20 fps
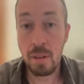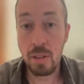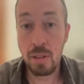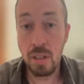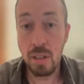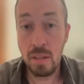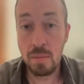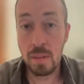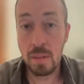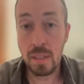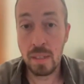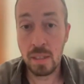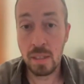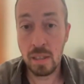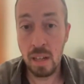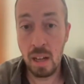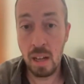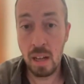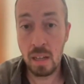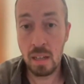Parashat
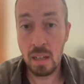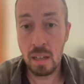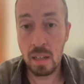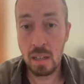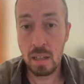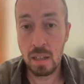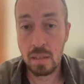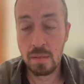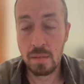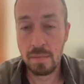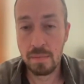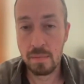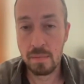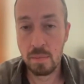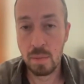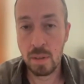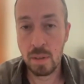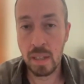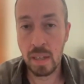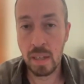VaYishlach,
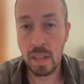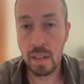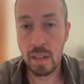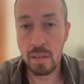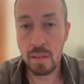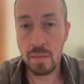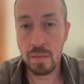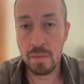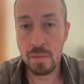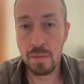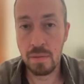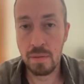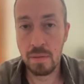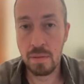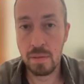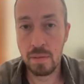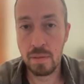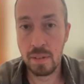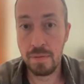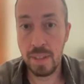we have
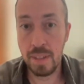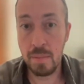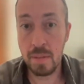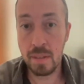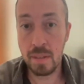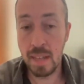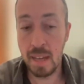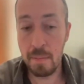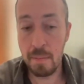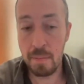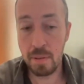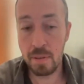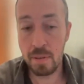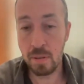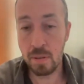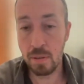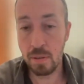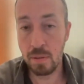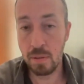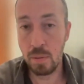the famous
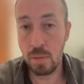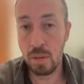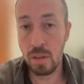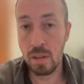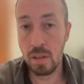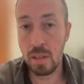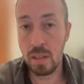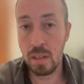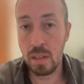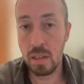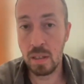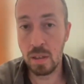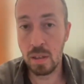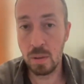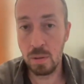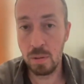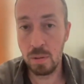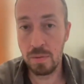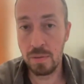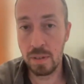episode where
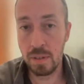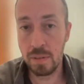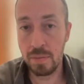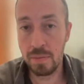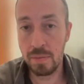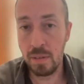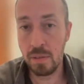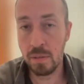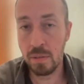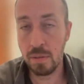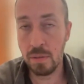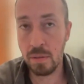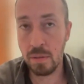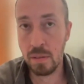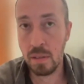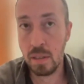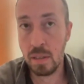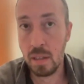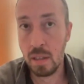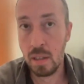Yaakov
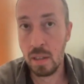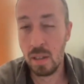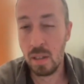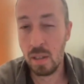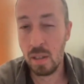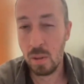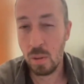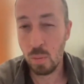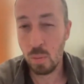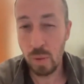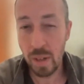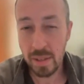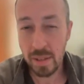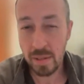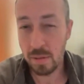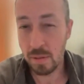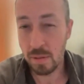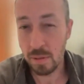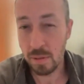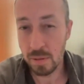Avinu
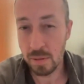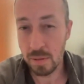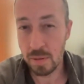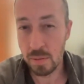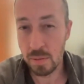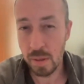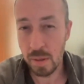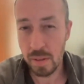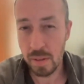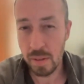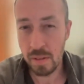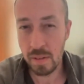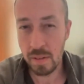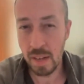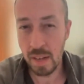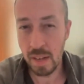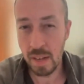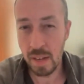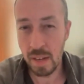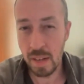wrestles with
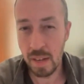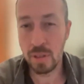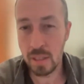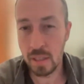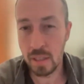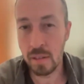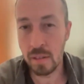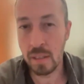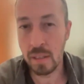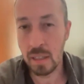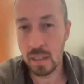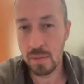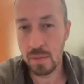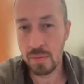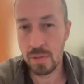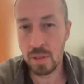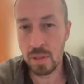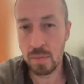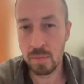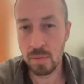an adversary
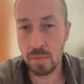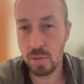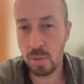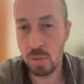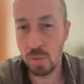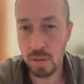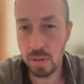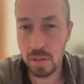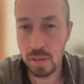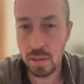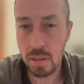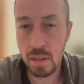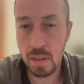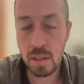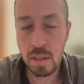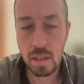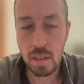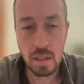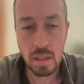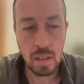of some sort.
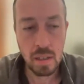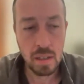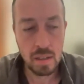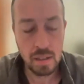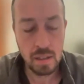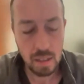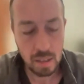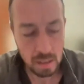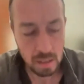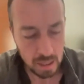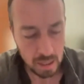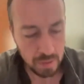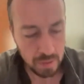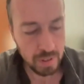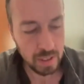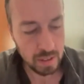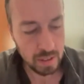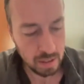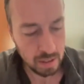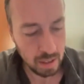And
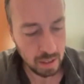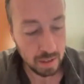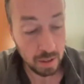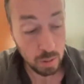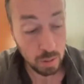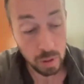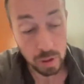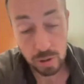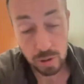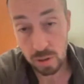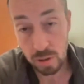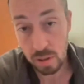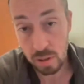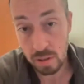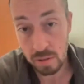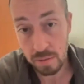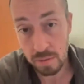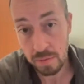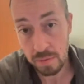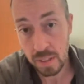leaving aside the question
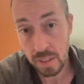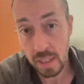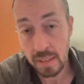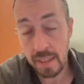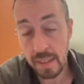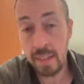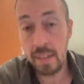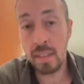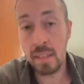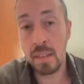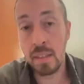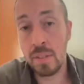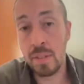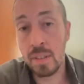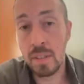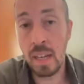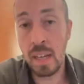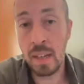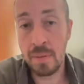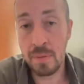of the identity of
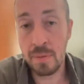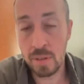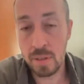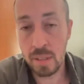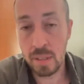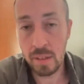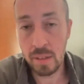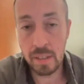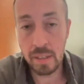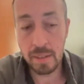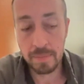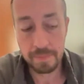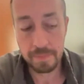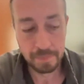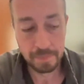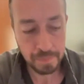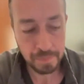this adversary,